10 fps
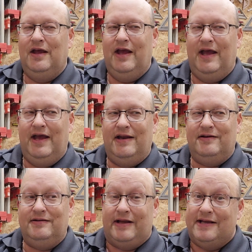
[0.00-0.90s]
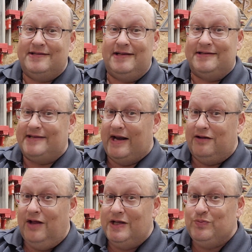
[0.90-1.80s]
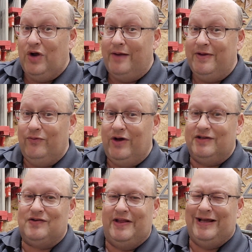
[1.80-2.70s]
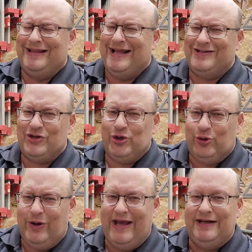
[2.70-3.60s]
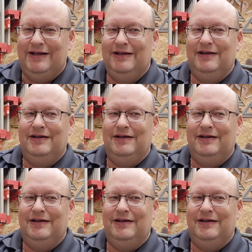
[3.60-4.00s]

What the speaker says: And like I said, Santa Claus brought me one, so I thought, that's great.